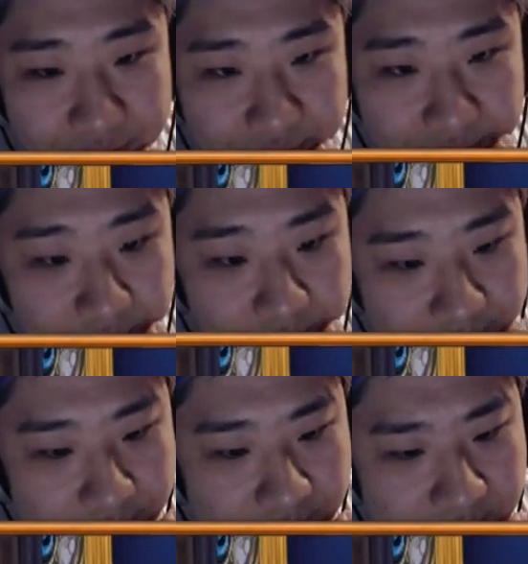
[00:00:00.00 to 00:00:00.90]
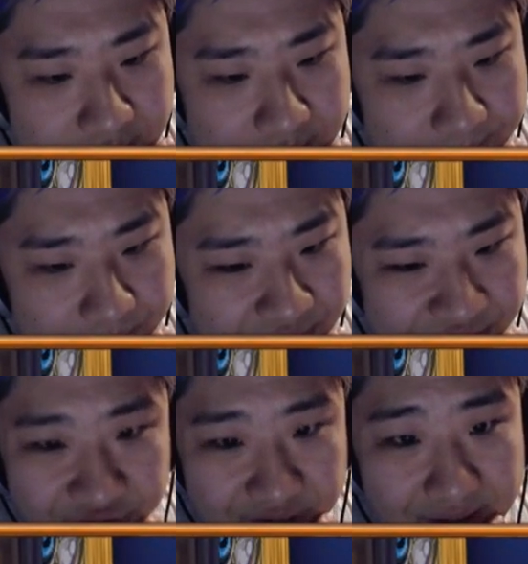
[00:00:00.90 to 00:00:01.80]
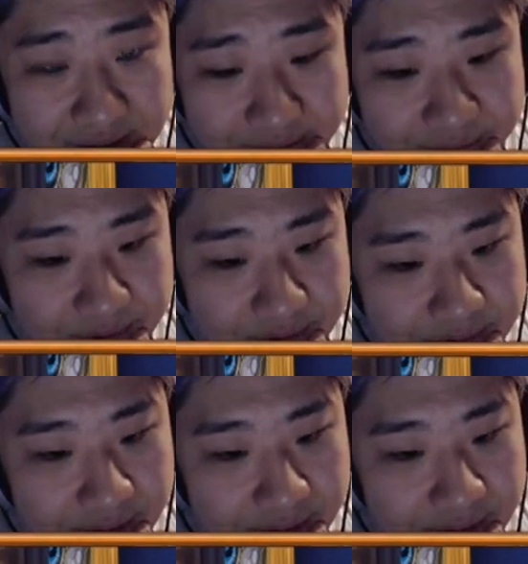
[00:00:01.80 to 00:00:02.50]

through with Lich King next turn.